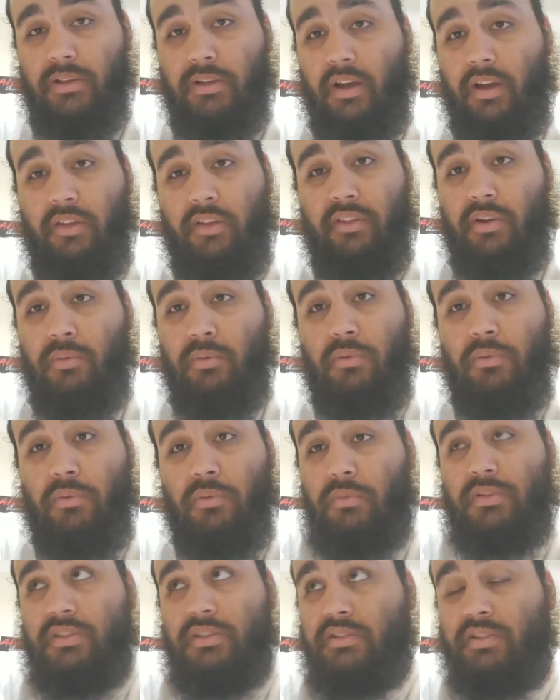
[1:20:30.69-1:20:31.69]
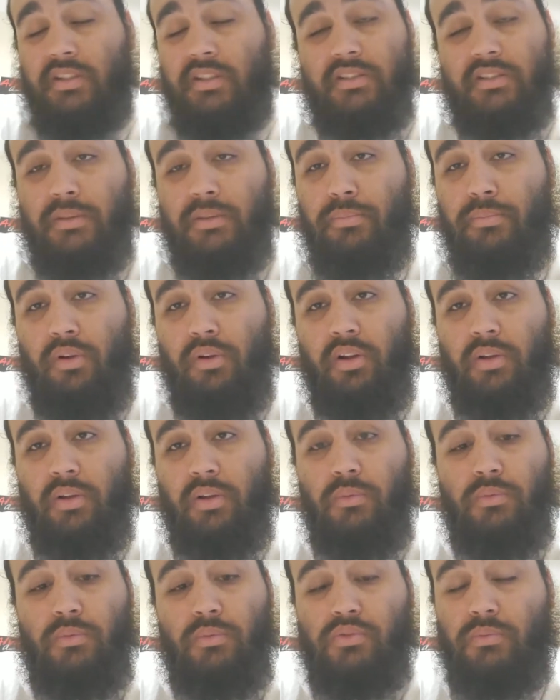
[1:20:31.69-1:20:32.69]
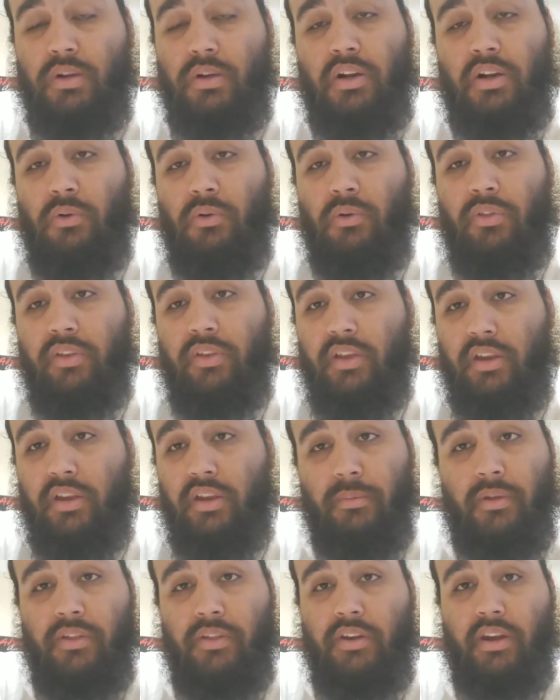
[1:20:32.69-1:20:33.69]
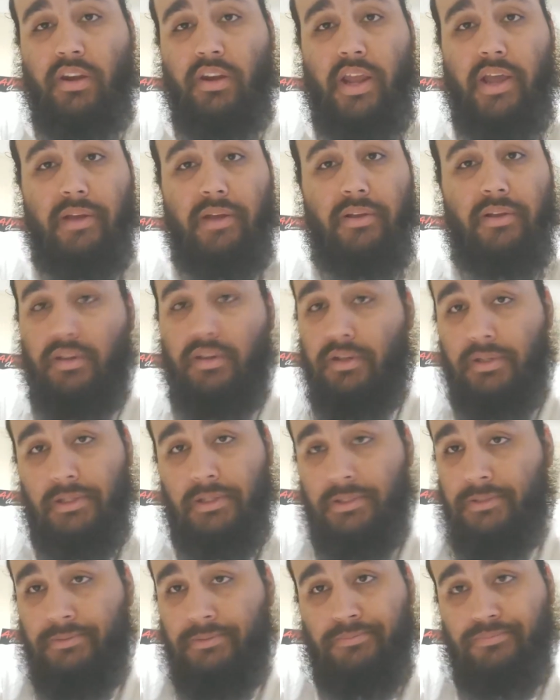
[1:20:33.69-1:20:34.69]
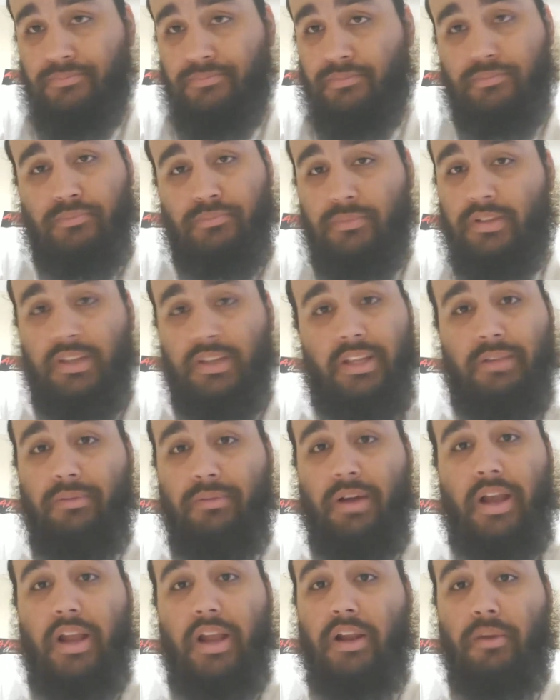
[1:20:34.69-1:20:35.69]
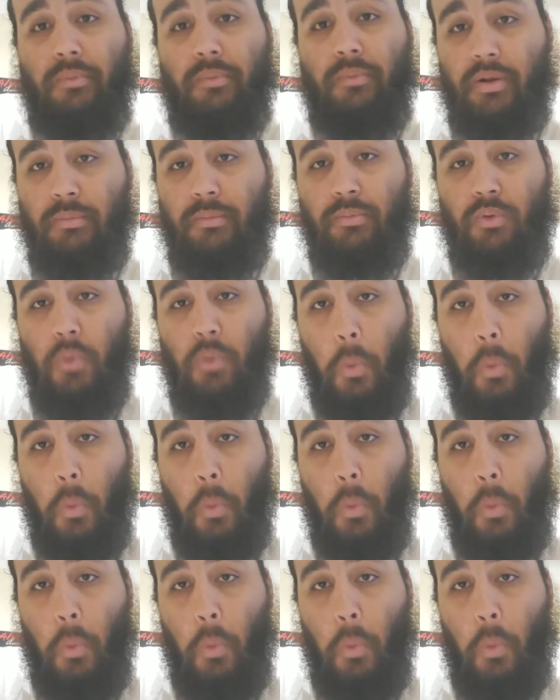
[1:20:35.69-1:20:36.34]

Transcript: Other than when we went to Sunset Park and we was around Northern Kingdom. Other than that, Levi everywhere, bro.